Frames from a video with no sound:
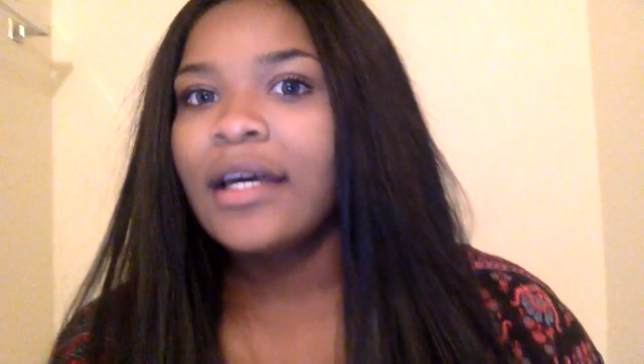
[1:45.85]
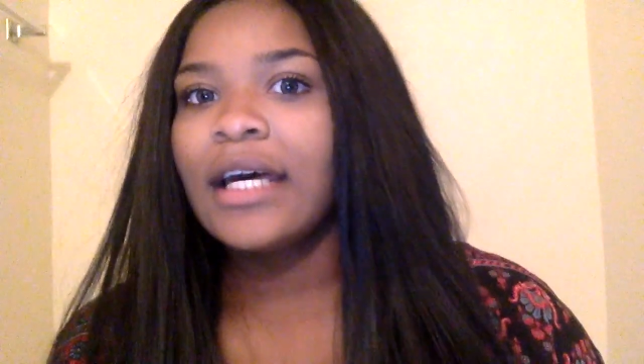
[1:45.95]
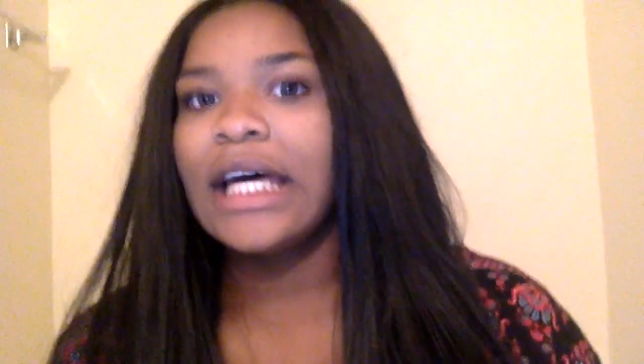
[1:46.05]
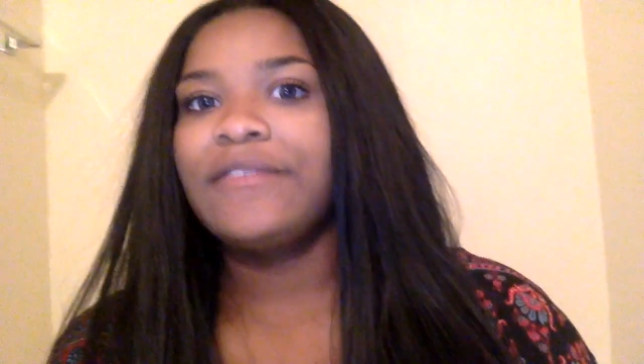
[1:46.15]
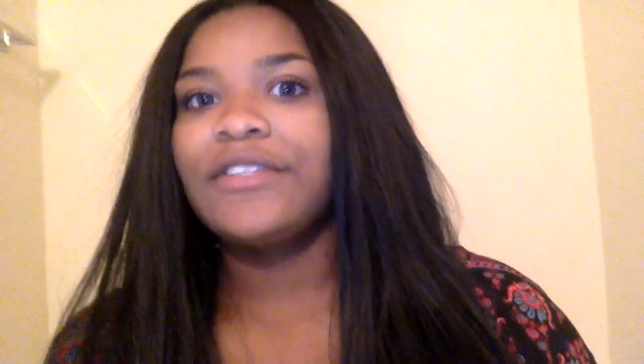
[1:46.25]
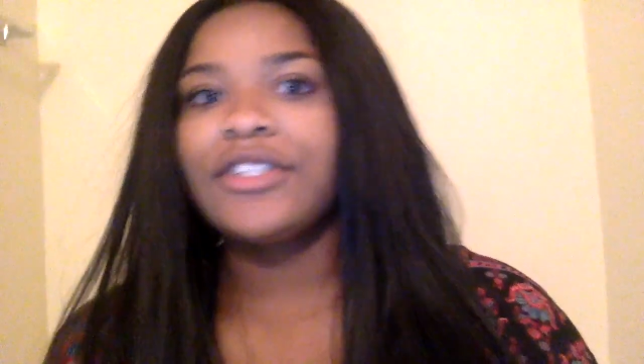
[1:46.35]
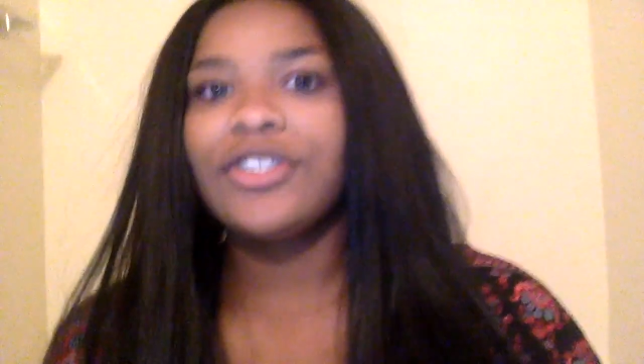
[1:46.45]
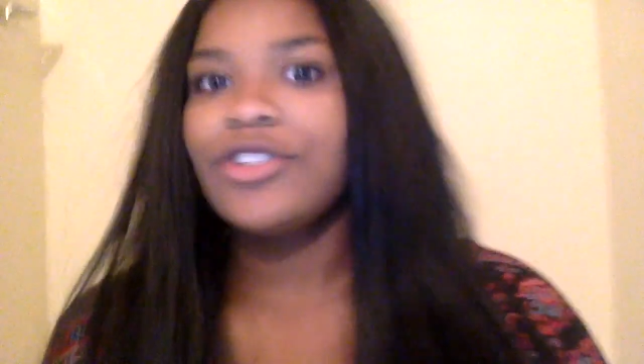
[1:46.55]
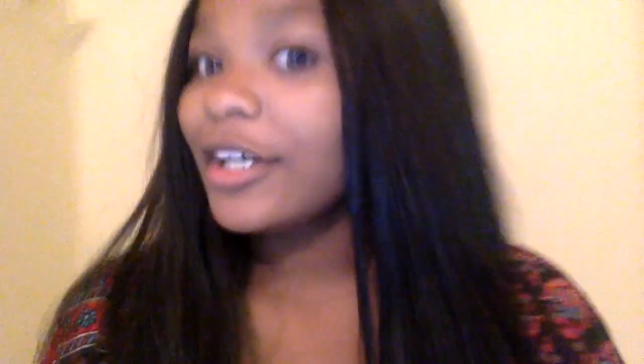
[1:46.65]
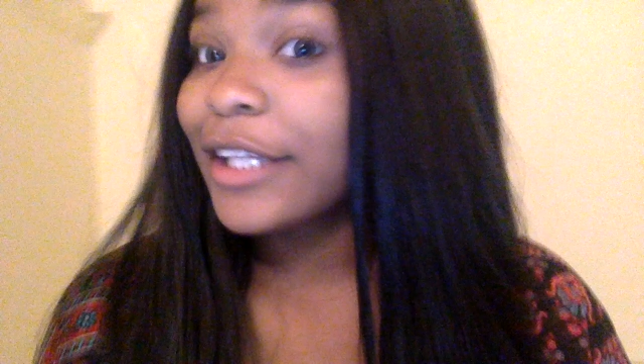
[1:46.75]
after
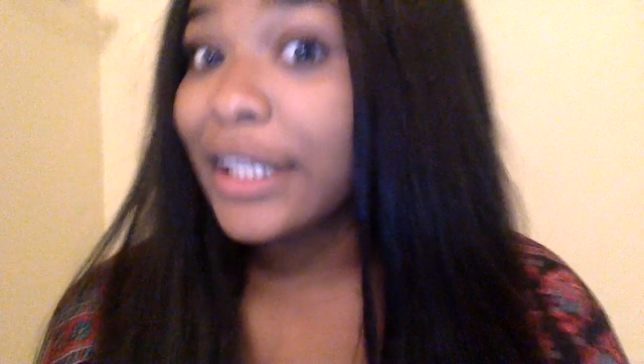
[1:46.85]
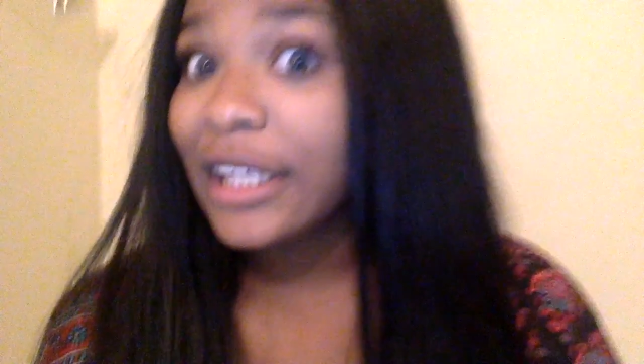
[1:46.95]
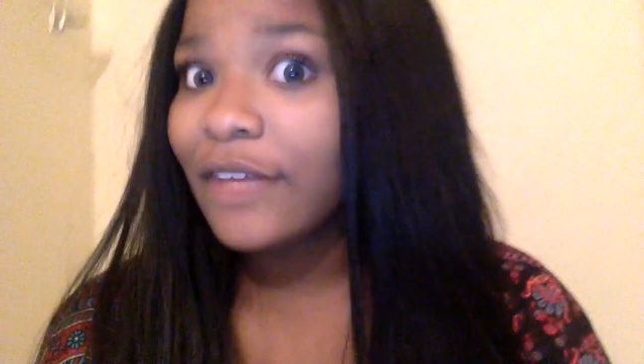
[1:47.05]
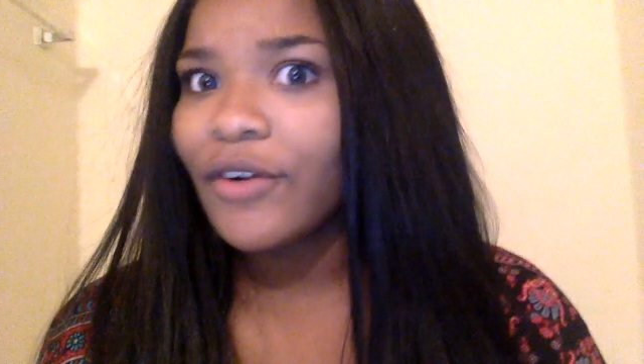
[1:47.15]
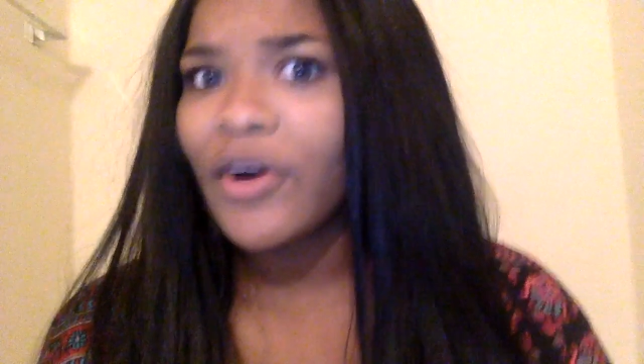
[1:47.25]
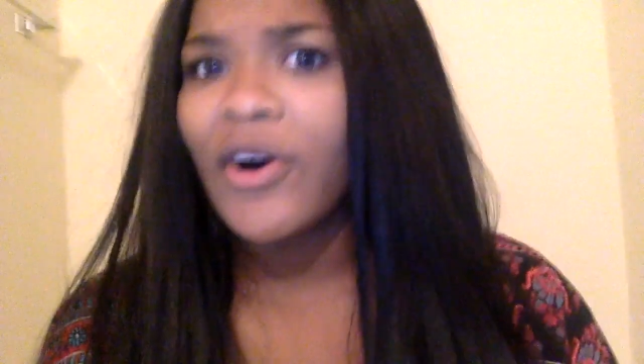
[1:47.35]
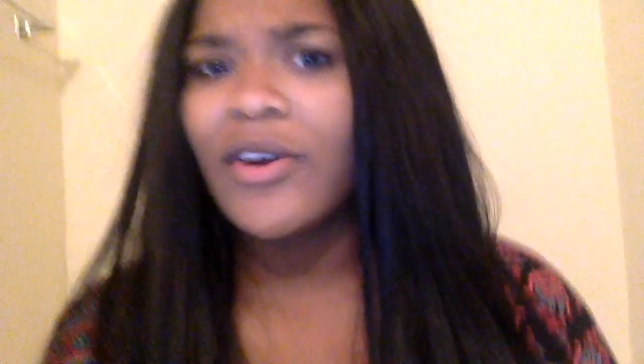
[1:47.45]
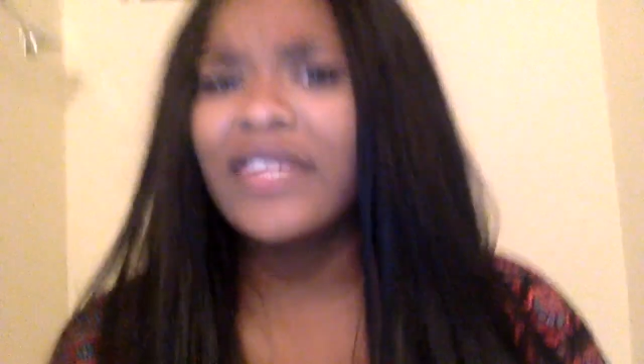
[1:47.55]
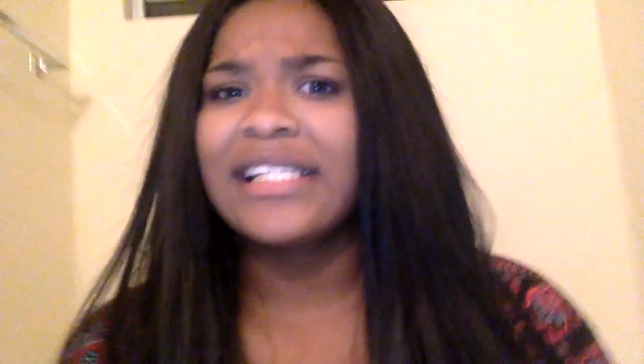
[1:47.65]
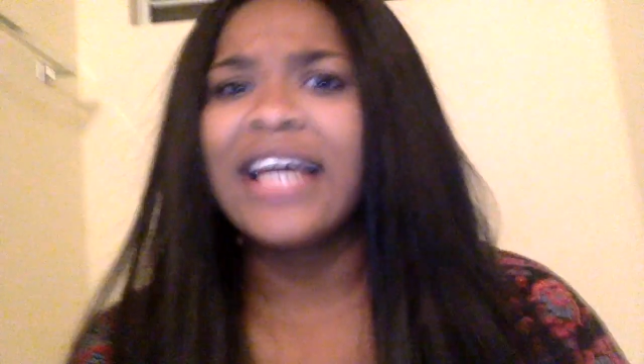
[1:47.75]
struggling for all
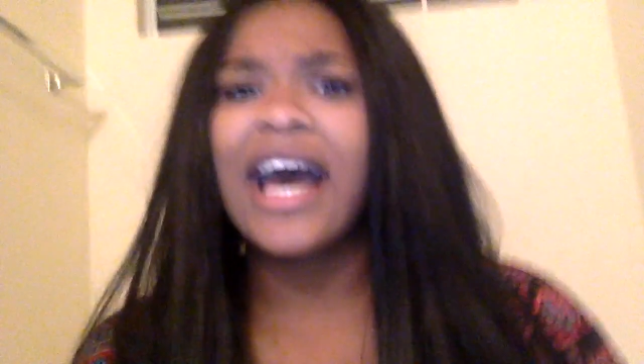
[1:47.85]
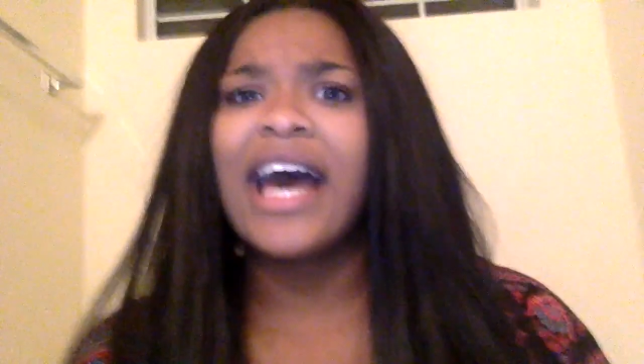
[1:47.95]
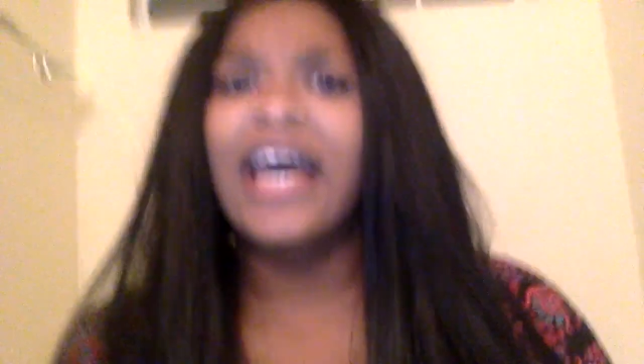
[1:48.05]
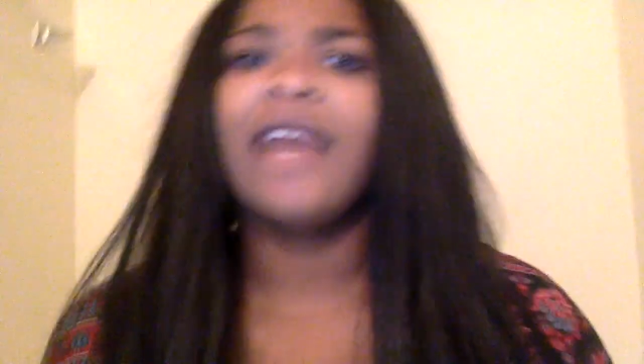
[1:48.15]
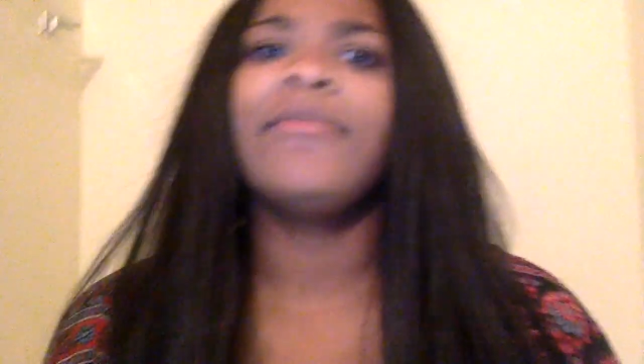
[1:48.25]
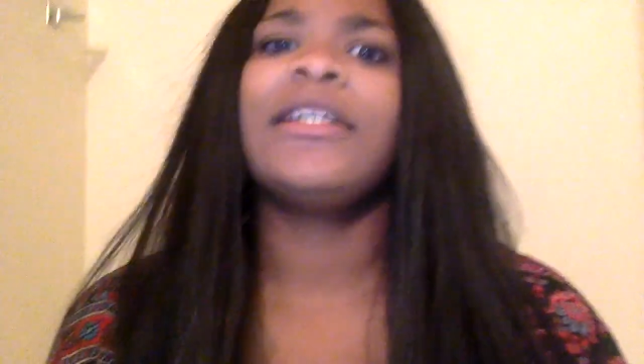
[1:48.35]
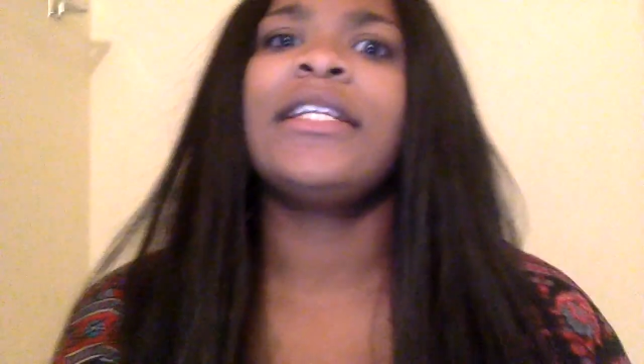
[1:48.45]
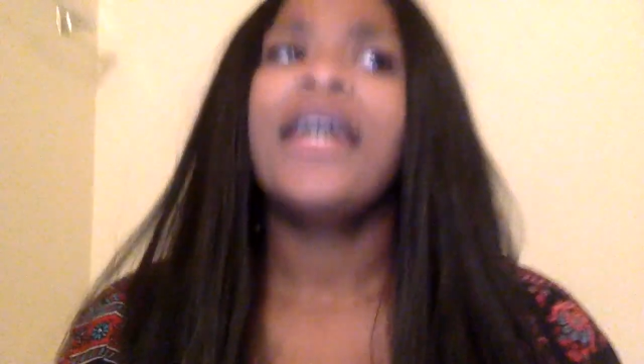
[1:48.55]
this time and